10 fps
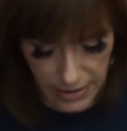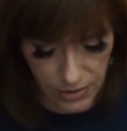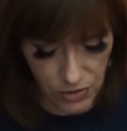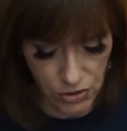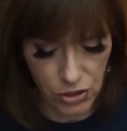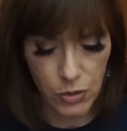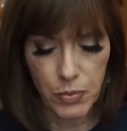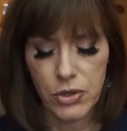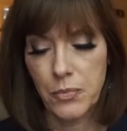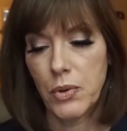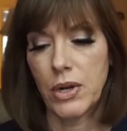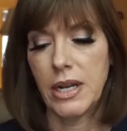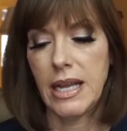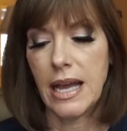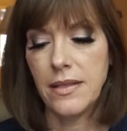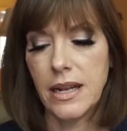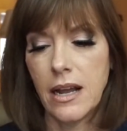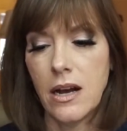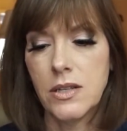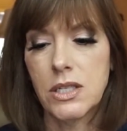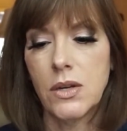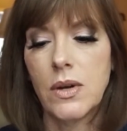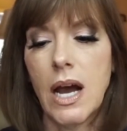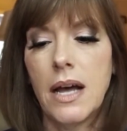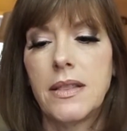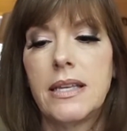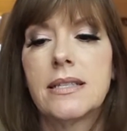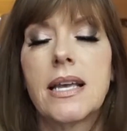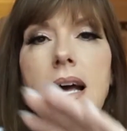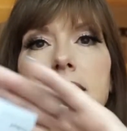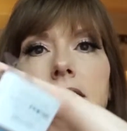Super pretty. And then I also got these kind